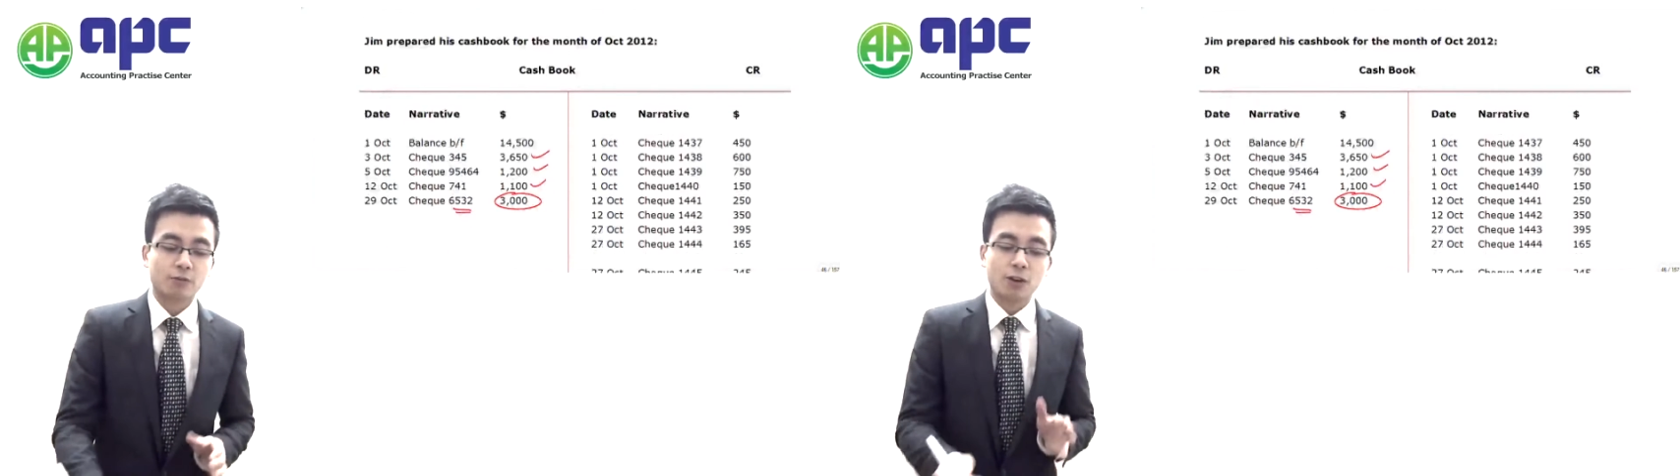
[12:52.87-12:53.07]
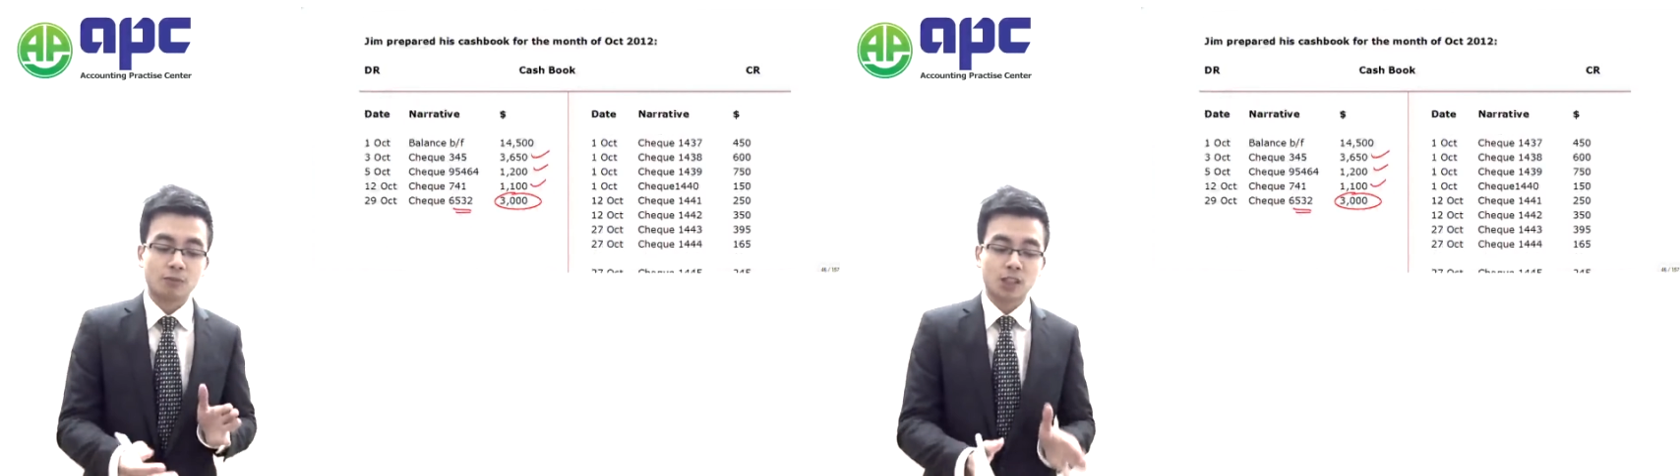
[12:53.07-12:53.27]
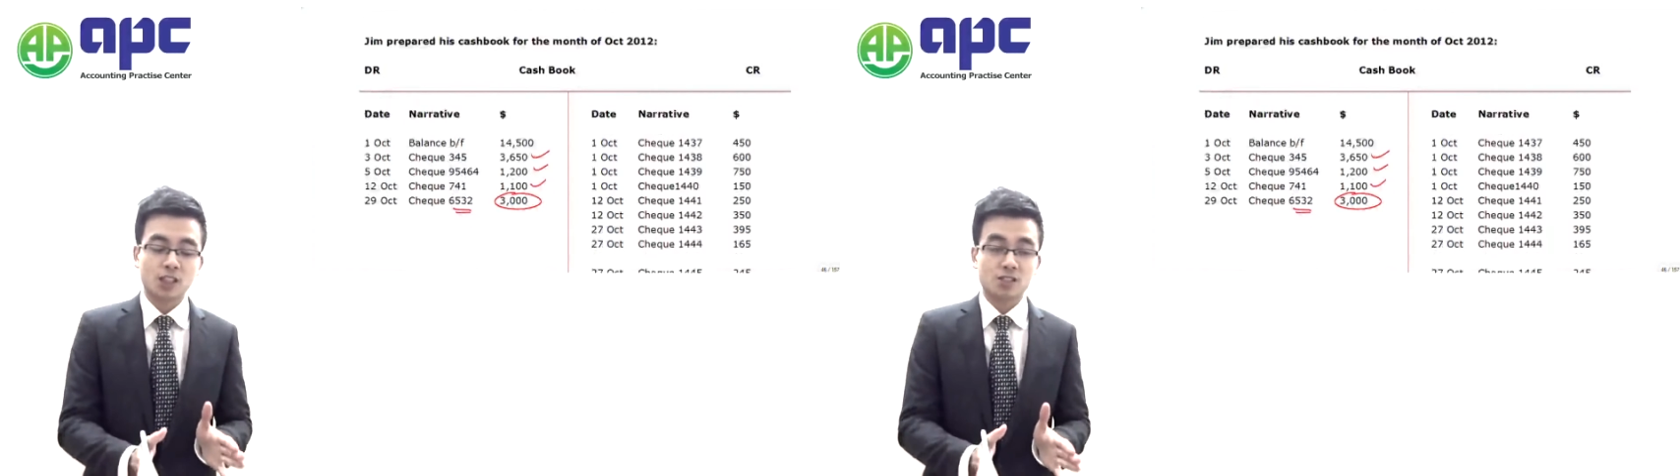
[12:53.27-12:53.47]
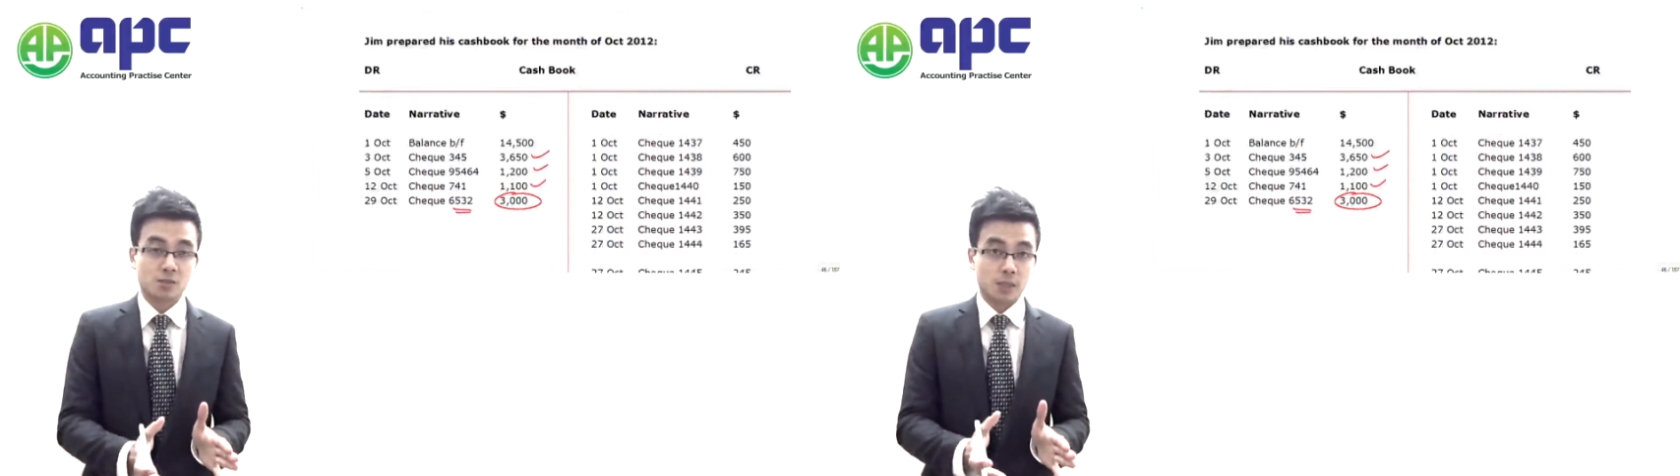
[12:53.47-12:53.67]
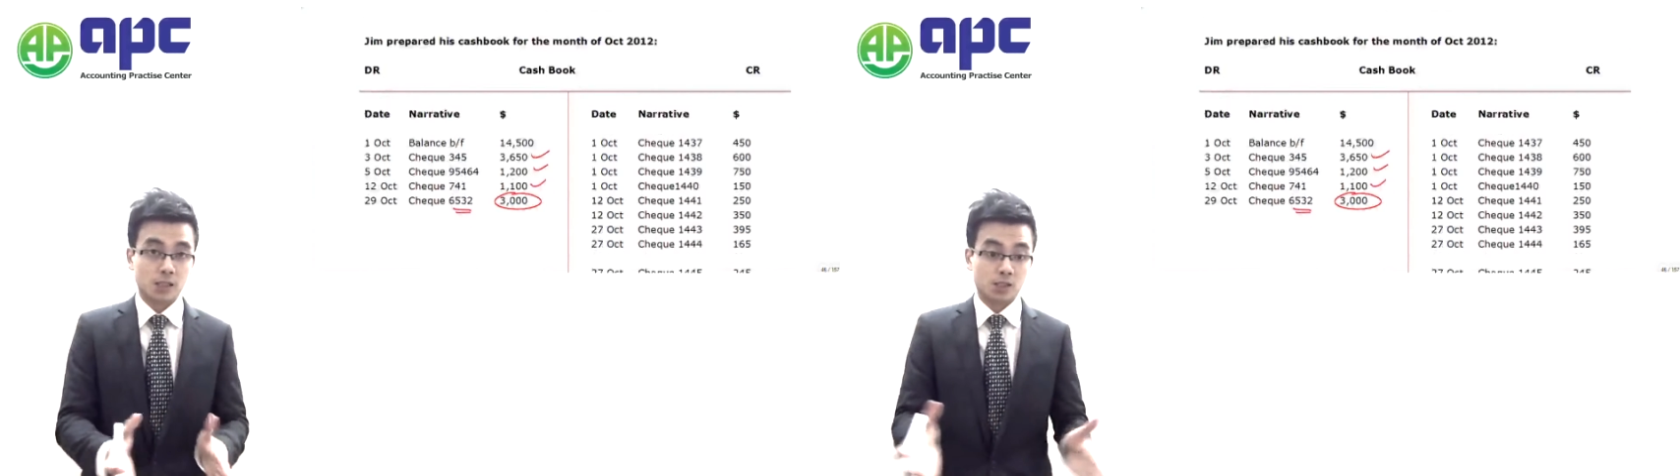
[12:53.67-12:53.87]
from the
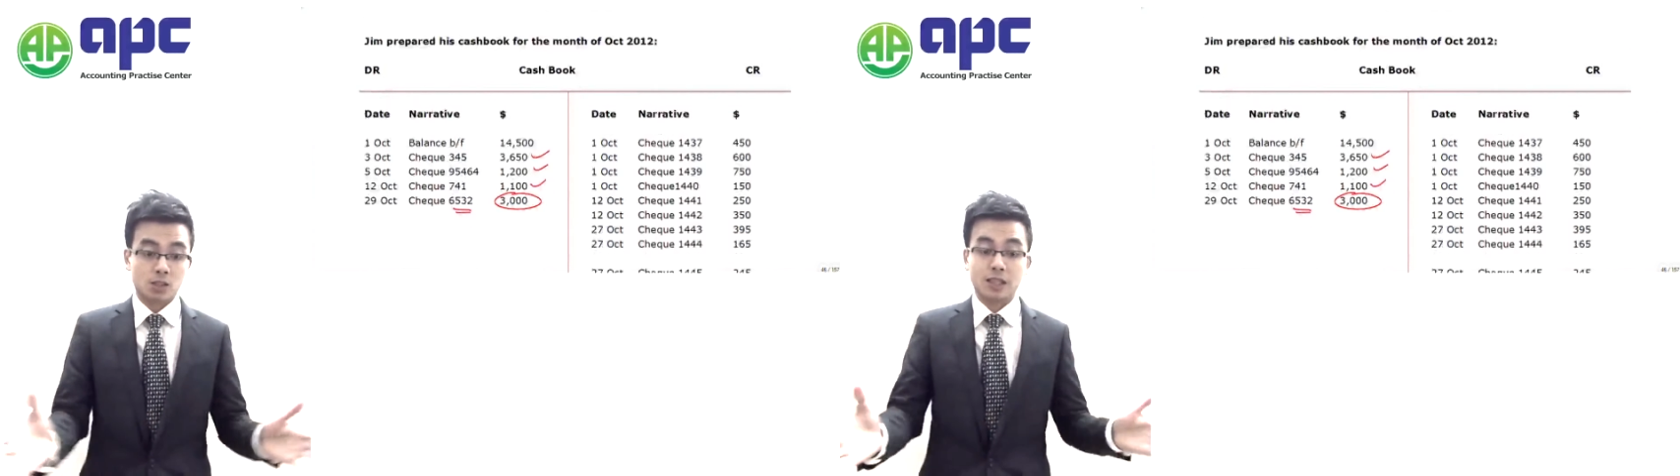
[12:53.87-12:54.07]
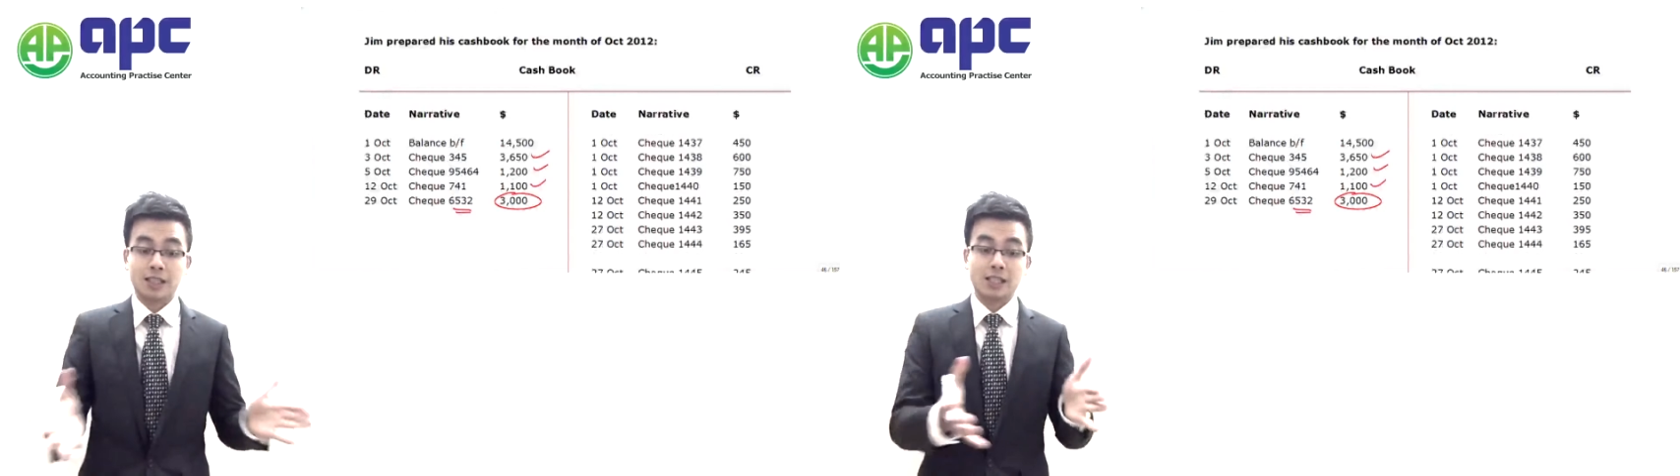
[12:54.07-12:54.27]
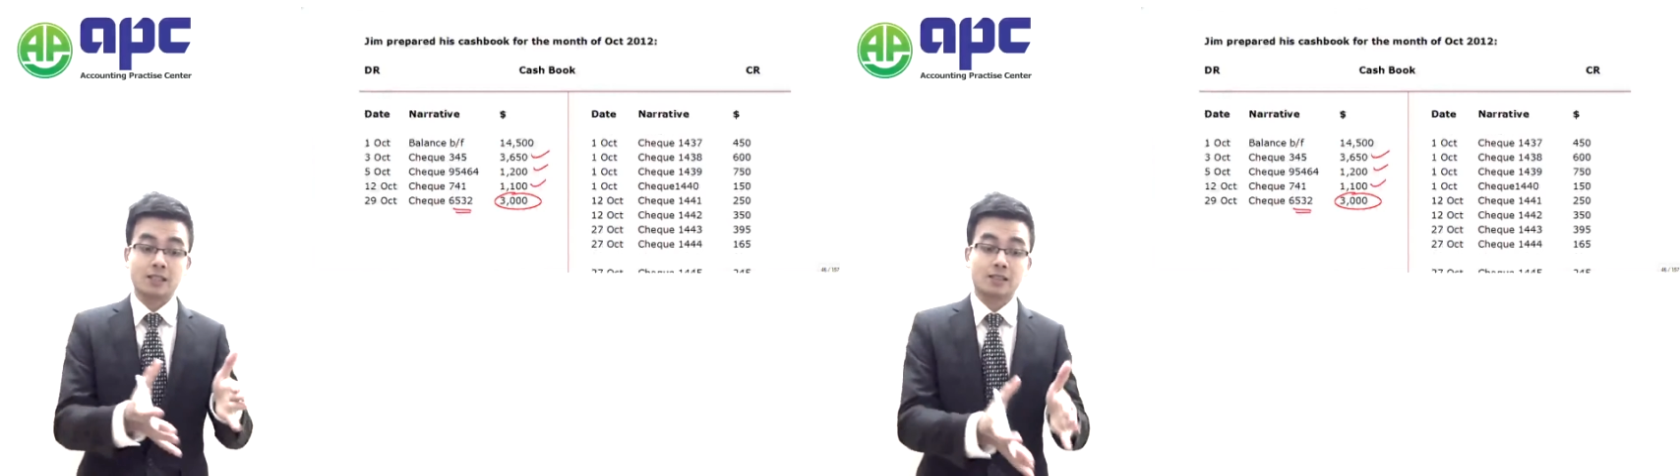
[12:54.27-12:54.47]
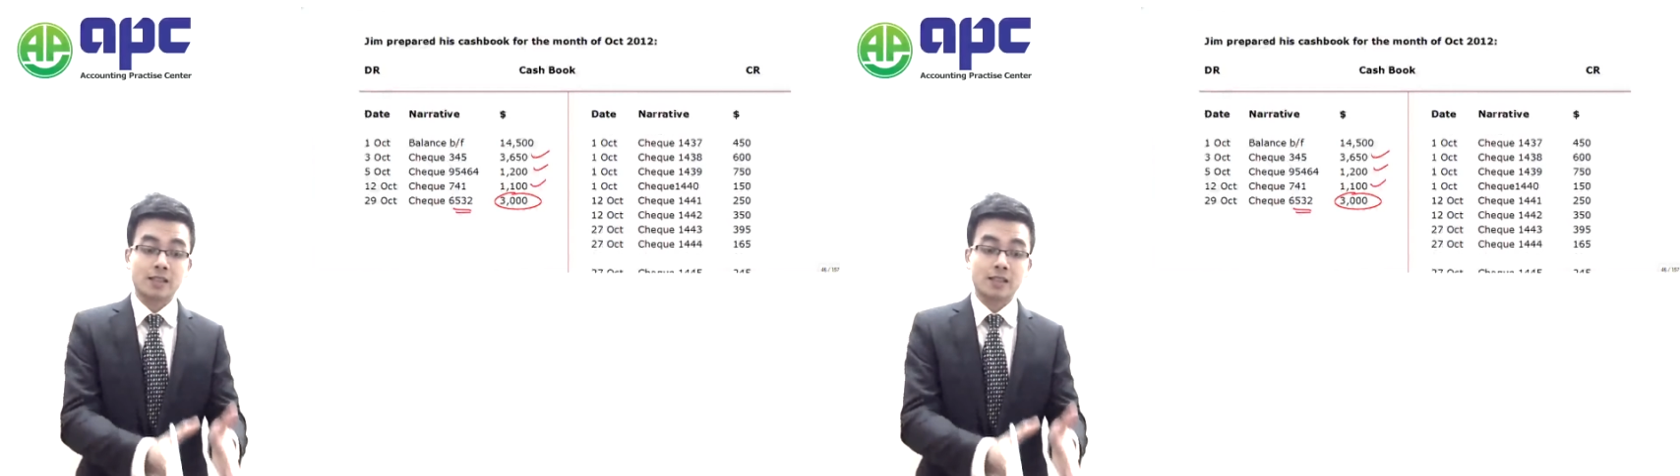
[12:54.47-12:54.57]
customer so that they